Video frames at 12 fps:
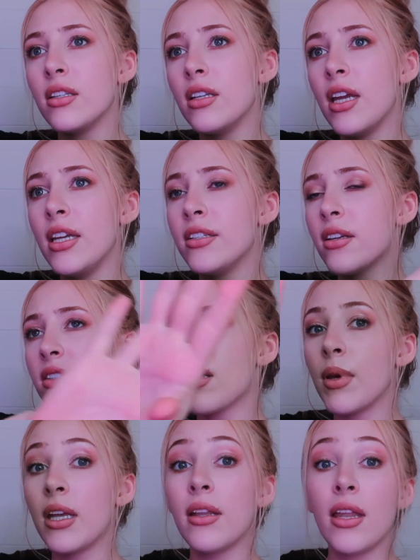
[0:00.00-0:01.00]
he does
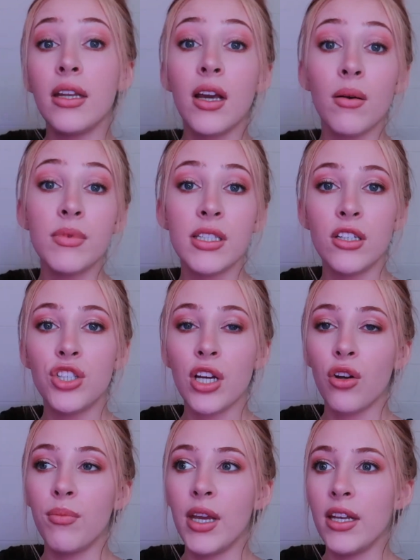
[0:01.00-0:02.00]
something and then he comes in to
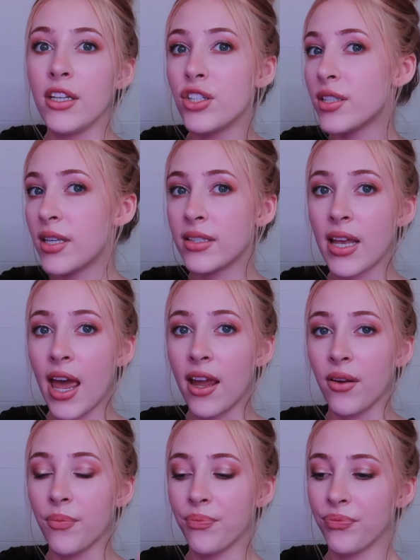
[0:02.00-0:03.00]
check on me and he just says,
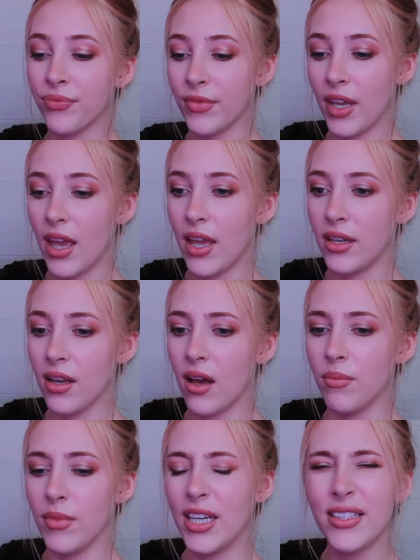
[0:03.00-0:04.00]
hey.
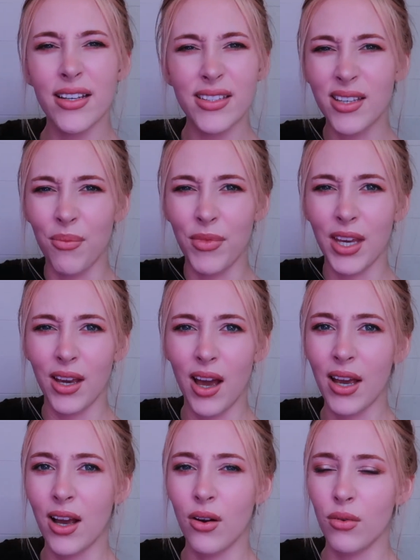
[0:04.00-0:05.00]
And he does something,
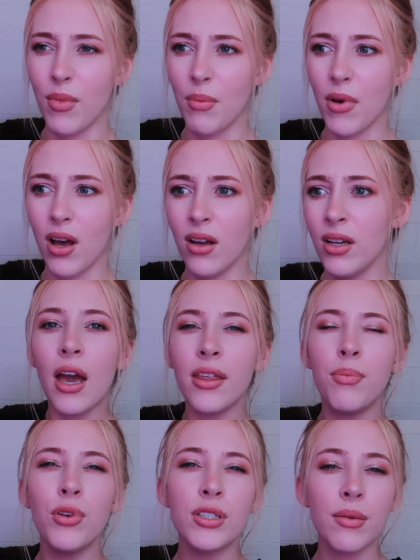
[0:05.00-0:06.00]
I can't remember.
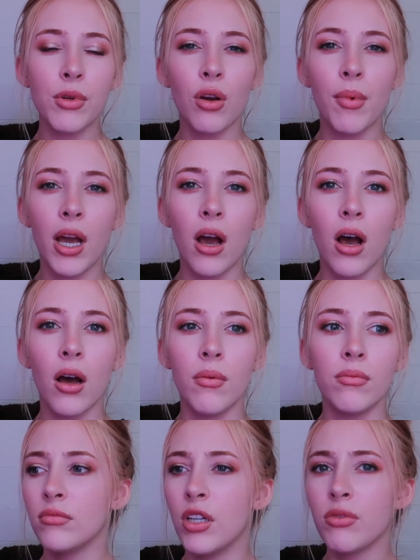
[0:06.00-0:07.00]
He put something on my
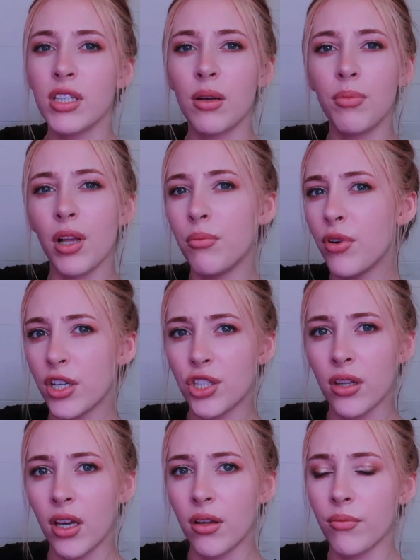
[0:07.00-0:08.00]
arm. It was like a blood
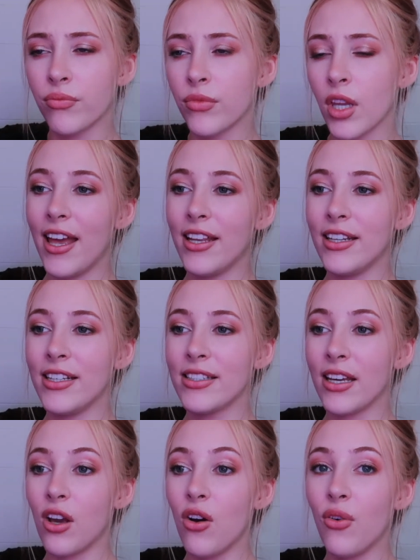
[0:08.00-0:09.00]
pressure thing. And he's
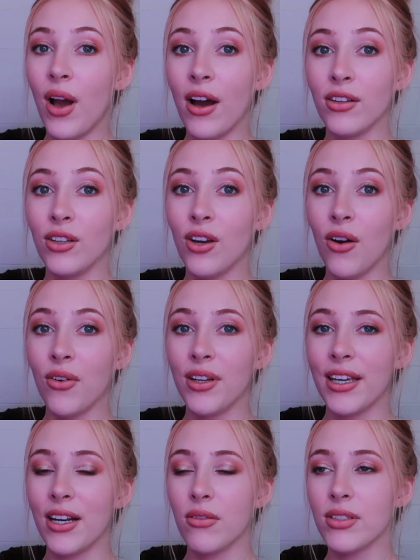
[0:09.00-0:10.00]
like, oh, how you
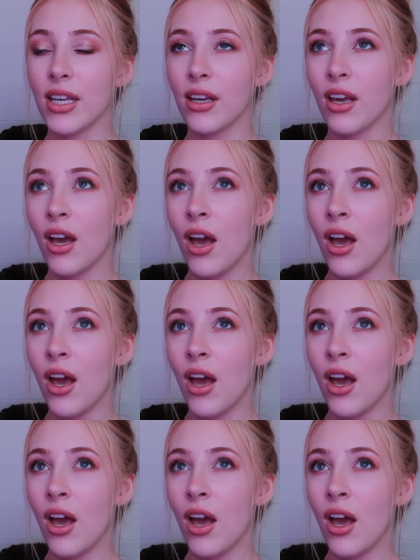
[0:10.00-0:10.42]
going? And I was like,